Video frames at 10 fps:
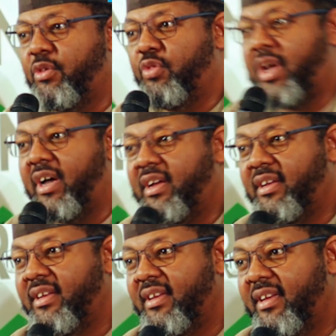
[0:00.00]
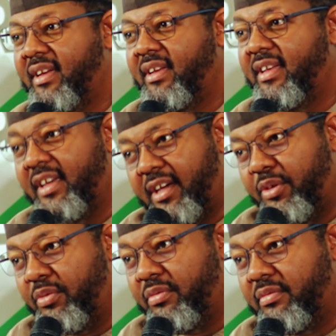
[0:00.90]
Jagora, in
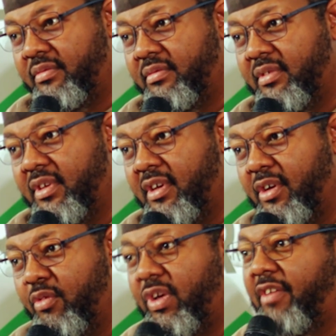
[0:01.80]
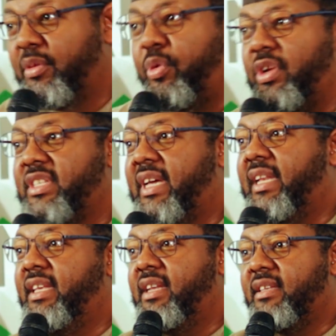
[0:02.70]
Kano. We have the political
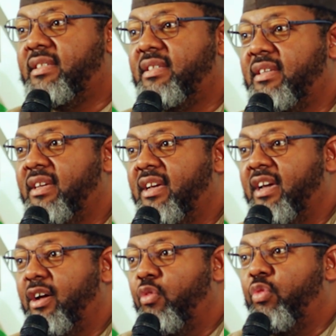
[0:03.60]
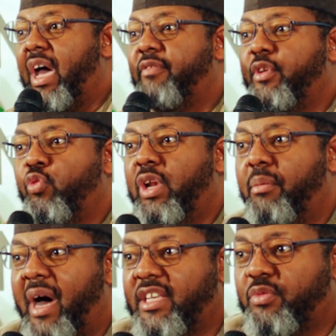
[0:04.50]
leaders, We have the
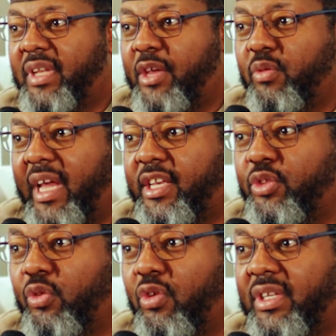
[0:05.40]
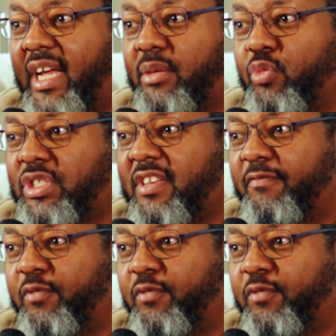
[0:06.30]
ulamas. Whether you like it or not, they are the most